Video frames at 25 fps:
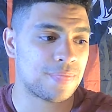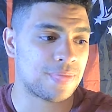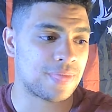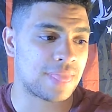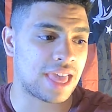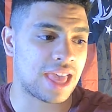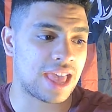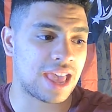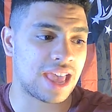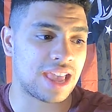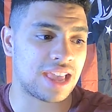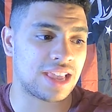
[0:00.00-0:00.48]

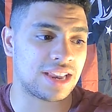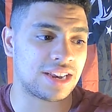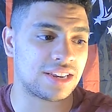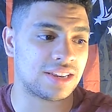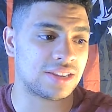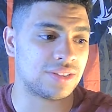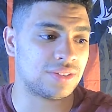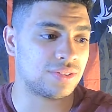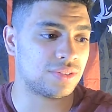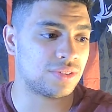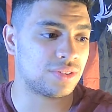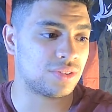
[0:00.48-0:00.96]
and
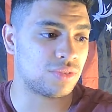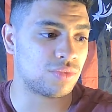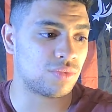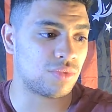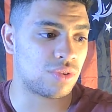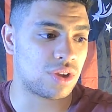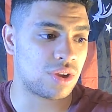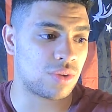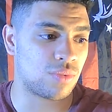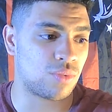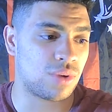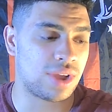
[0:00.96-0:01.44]

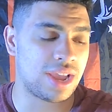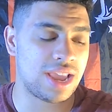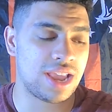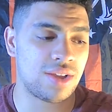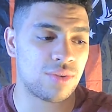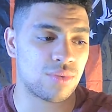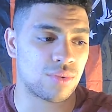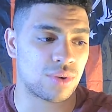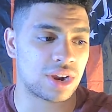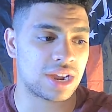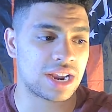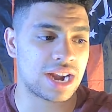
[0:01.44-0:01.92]

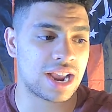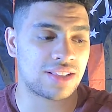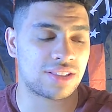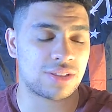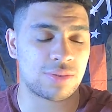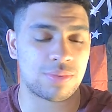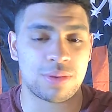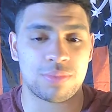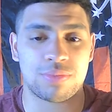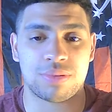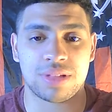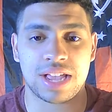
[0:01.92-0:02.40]
we're gonna have to
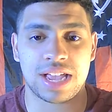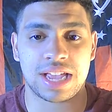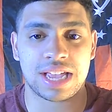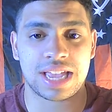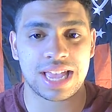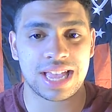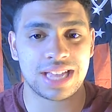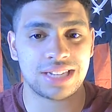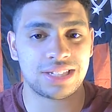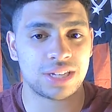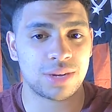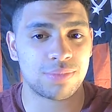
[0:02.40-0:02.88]
be playing
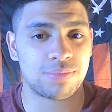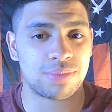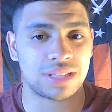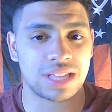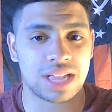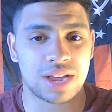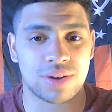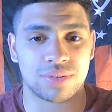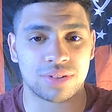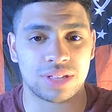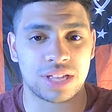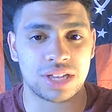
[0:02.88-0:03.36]
catch up in
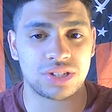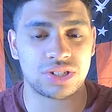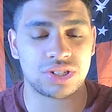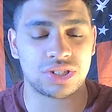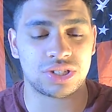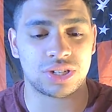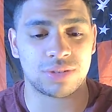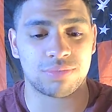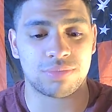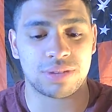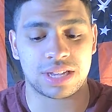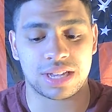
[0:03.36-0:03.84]
that
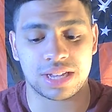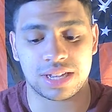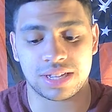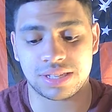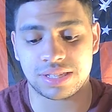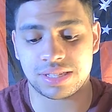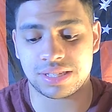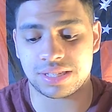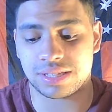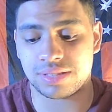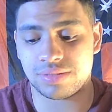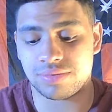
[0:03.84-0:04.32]
relationship
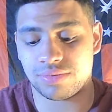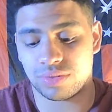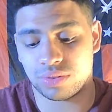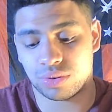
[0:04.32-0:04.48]
because